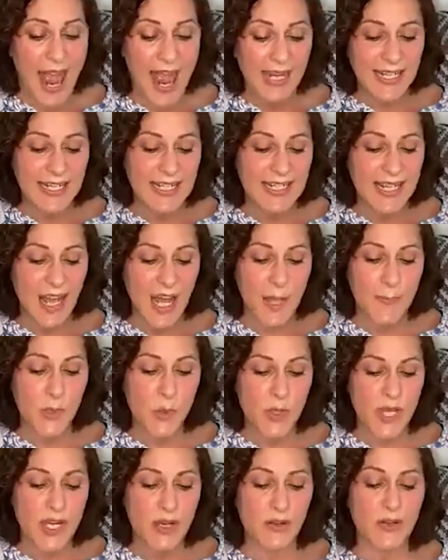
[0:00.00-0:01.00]

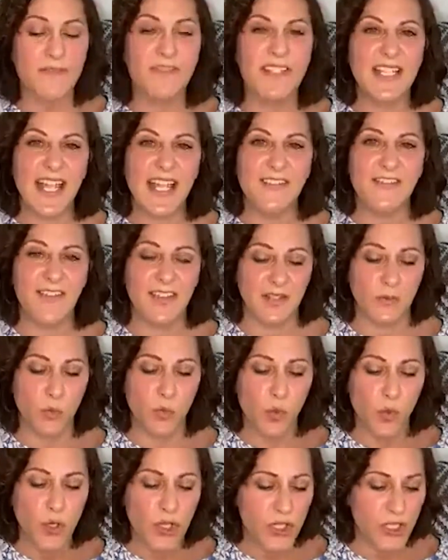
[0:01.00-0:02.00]
Anytime you hear of
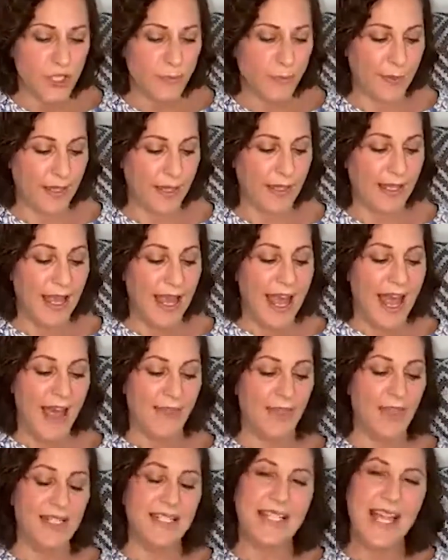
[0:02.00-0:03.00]
David worshiping
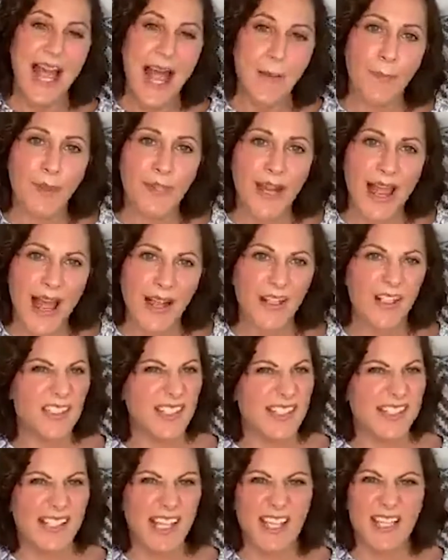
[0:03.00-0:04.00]
at the
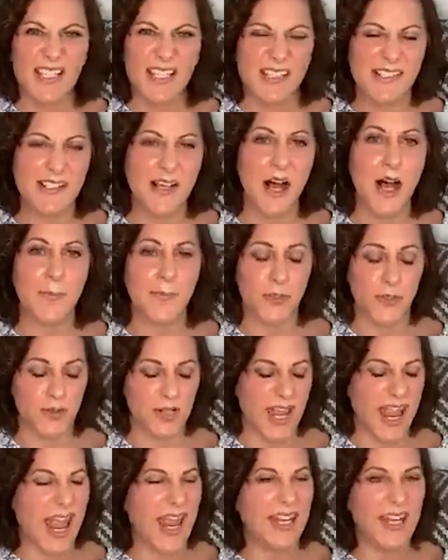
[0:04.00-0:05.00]
tabernacle, let's say in the
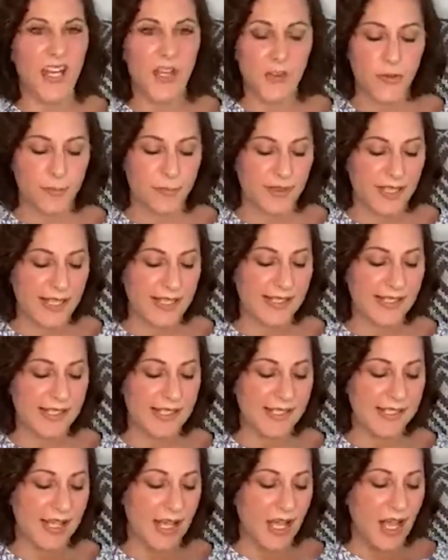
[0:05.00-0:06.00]
Psalms or in any other
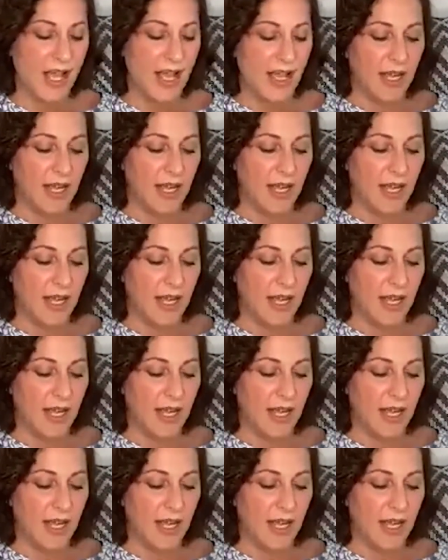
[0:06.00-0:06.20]
places